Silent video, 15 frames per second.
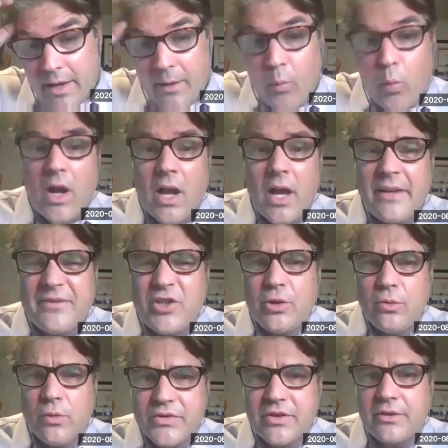What kind of
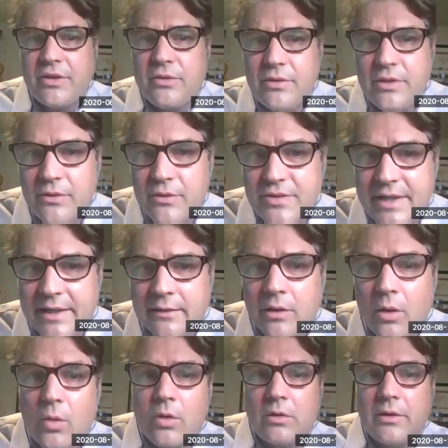tools are you using
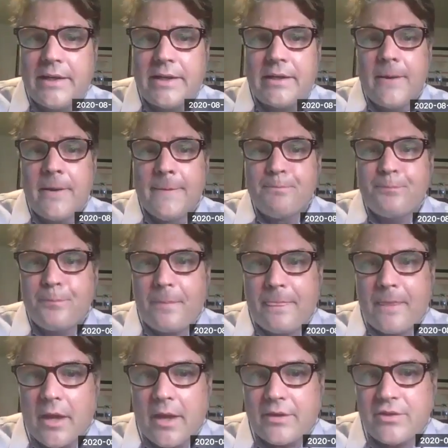locally
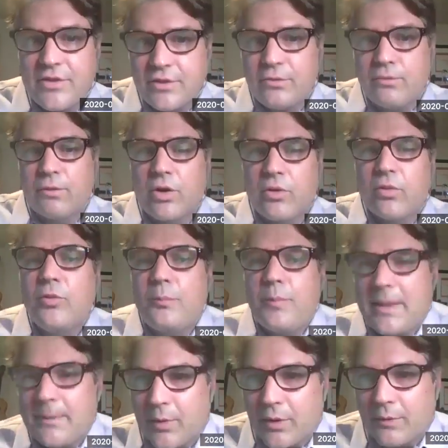to recruit
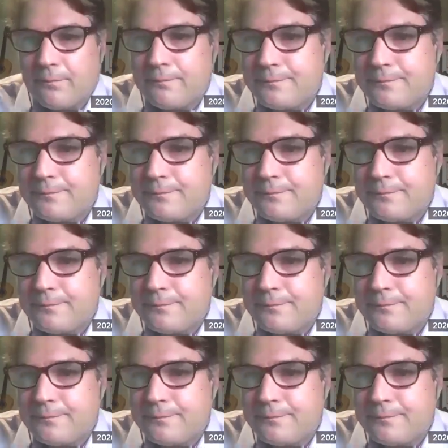people?